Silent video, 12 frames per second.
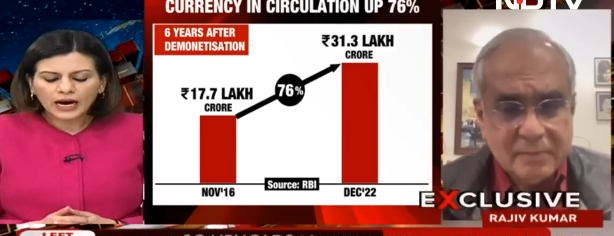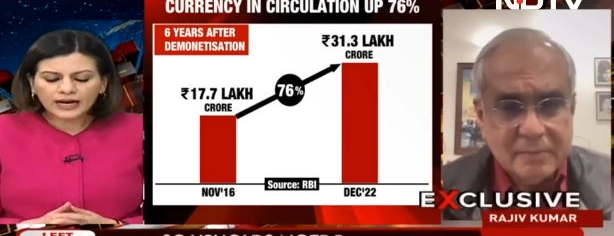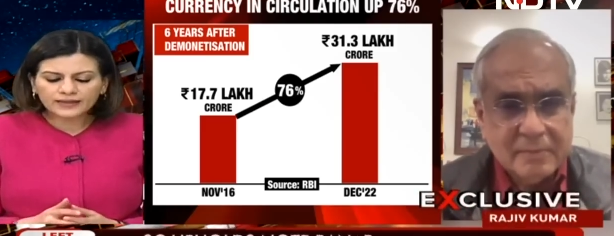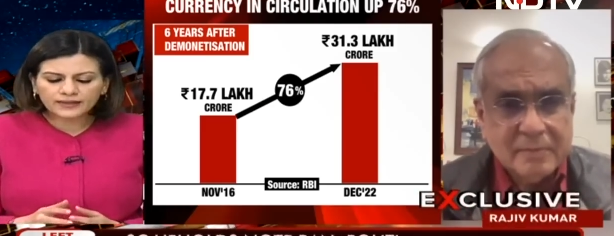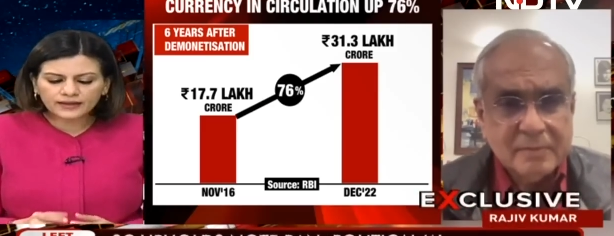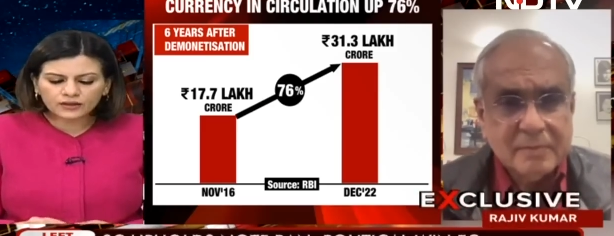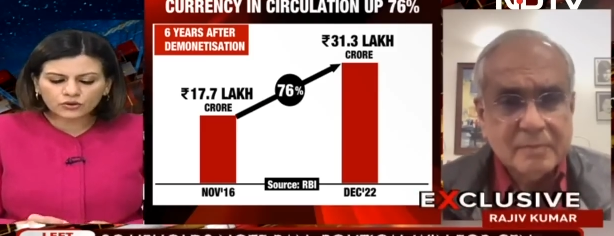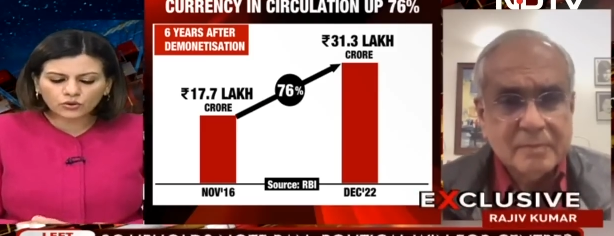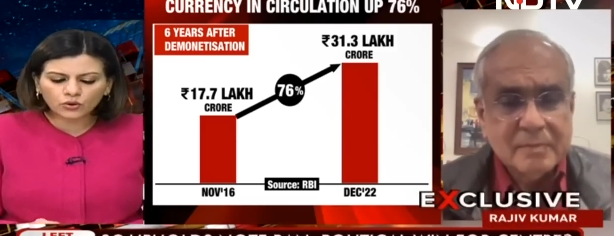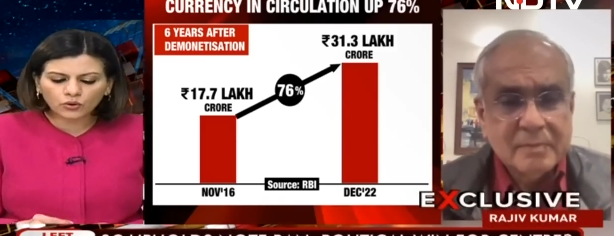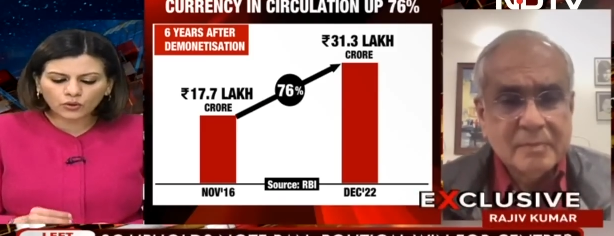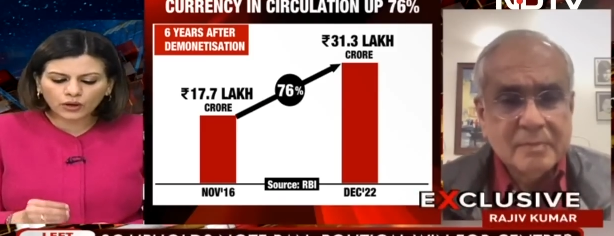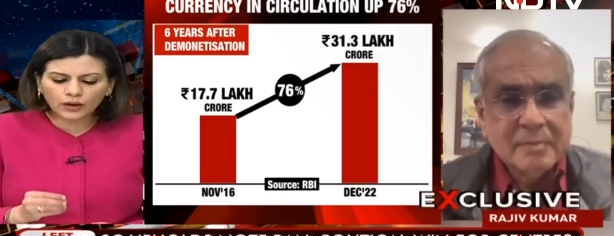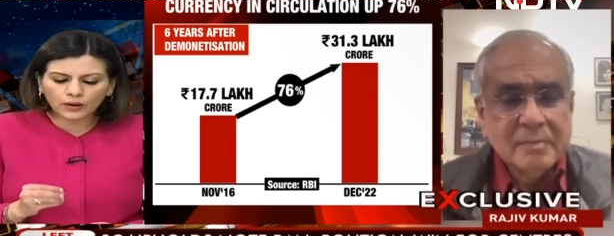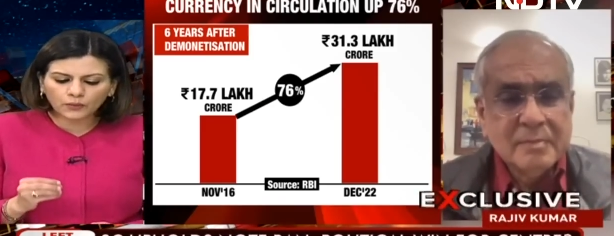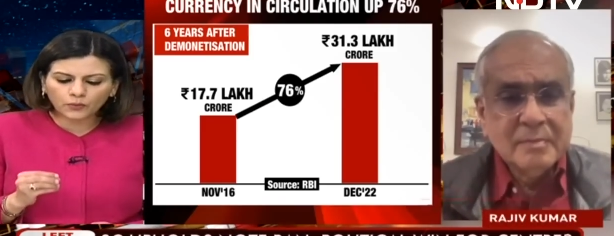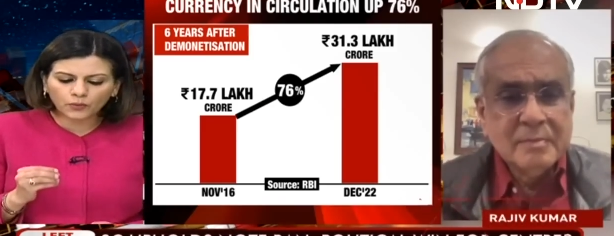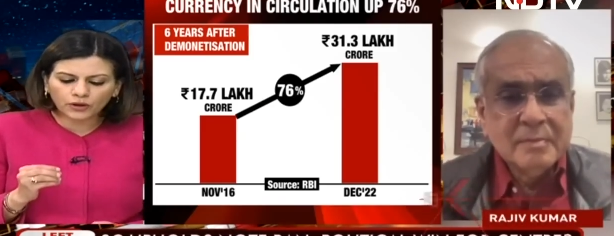Speaker 1: I think, though,
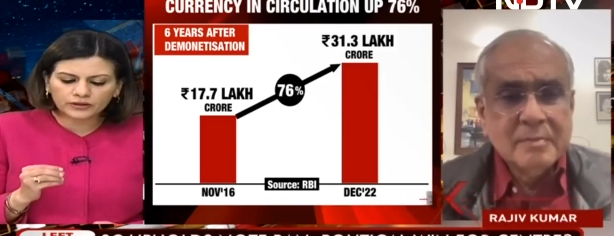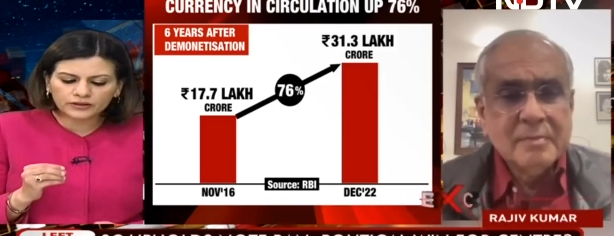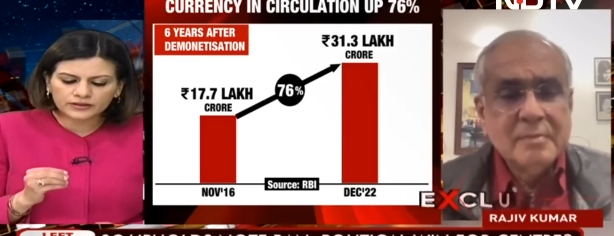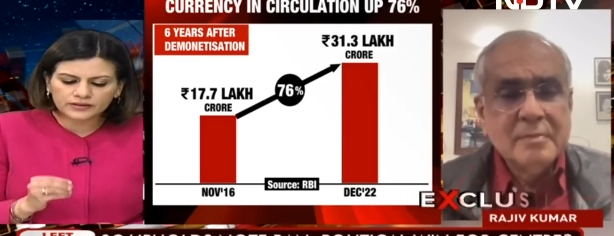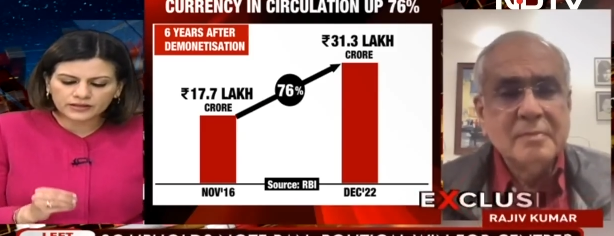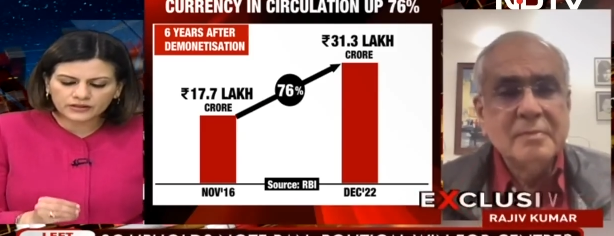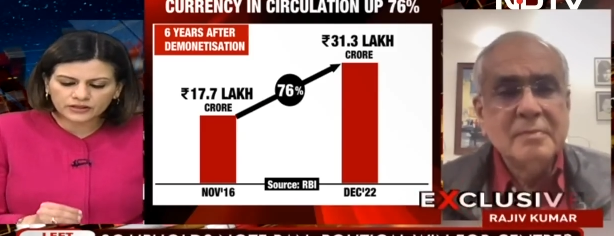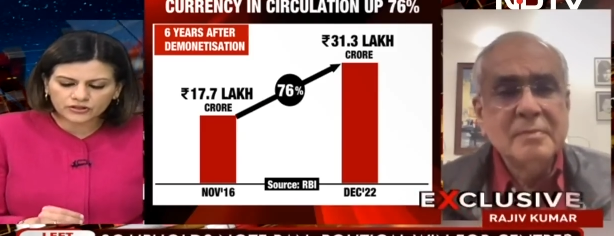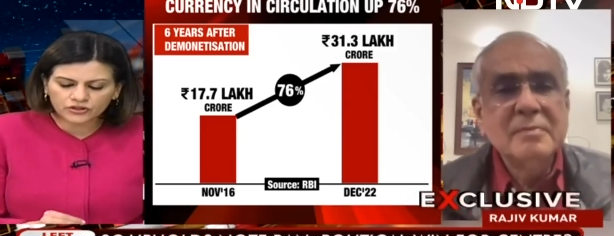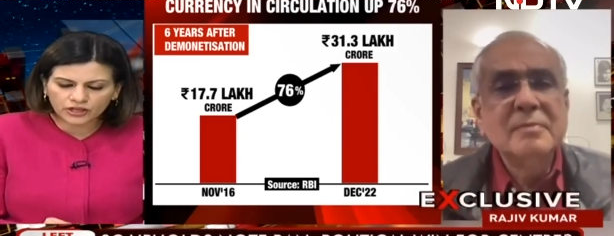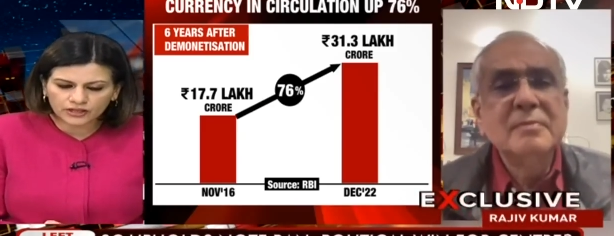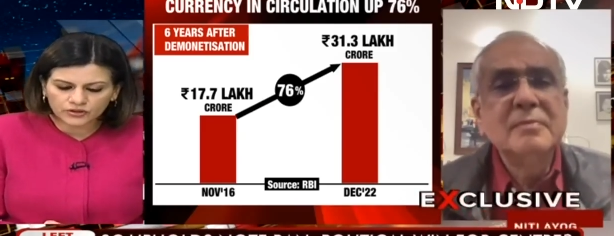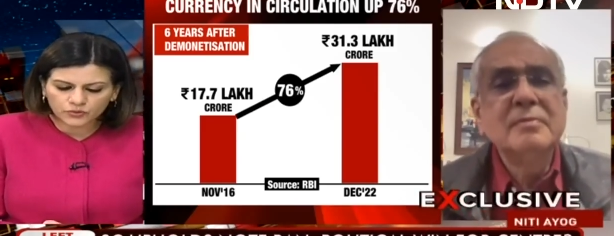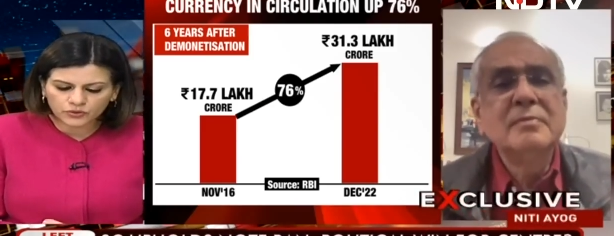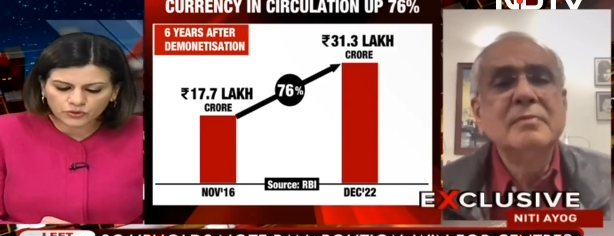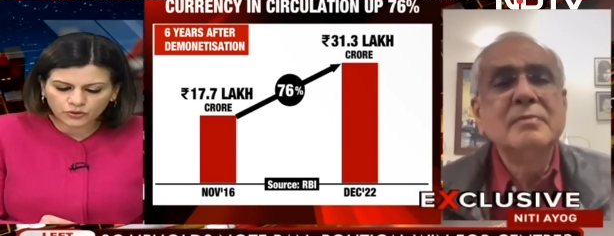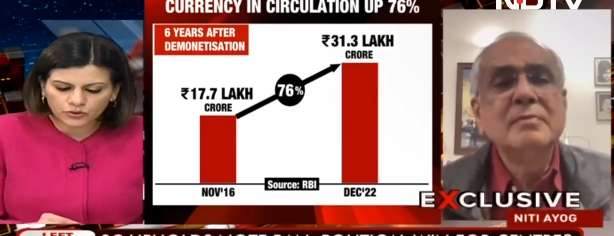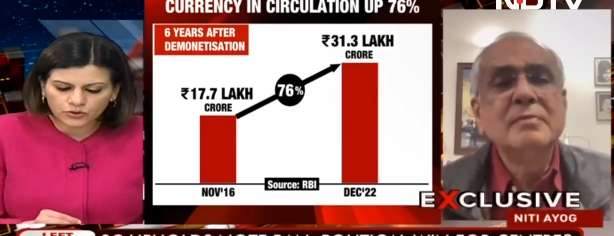what the dissenting judge
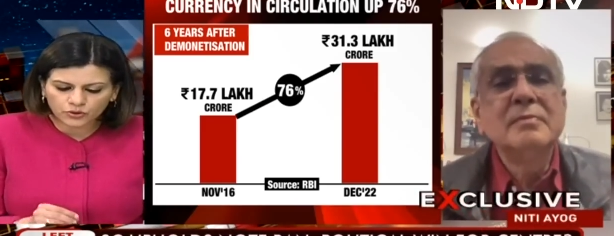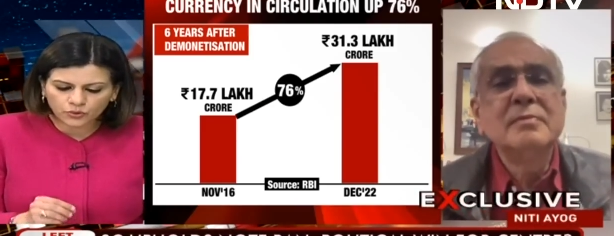was also